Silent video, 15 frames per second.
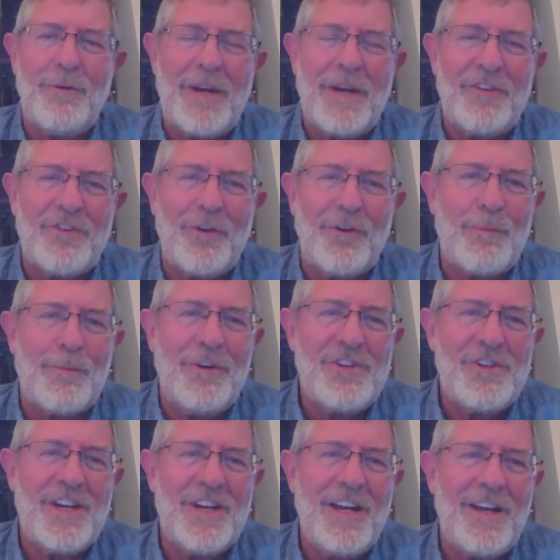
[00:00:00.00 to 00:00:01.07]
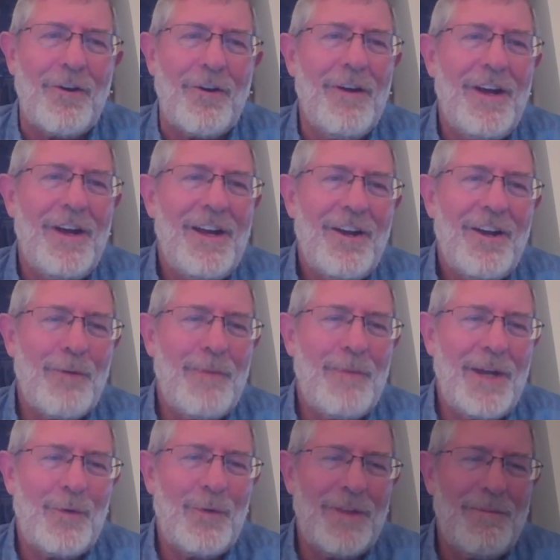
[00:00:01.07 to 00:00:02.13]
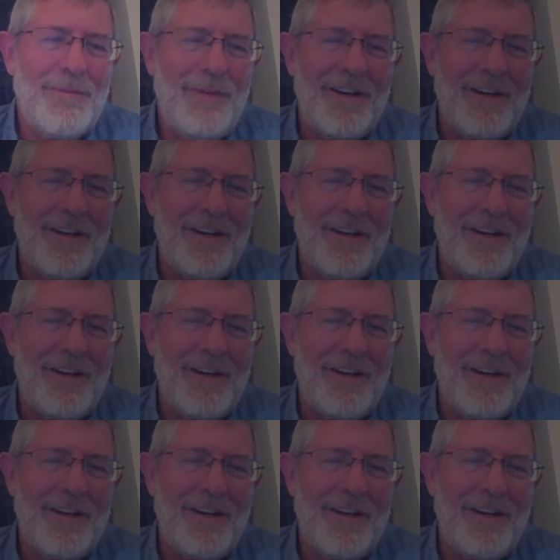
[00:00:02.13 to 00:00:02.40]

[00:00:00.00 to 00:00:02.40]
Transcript: But I so appreciate your being with me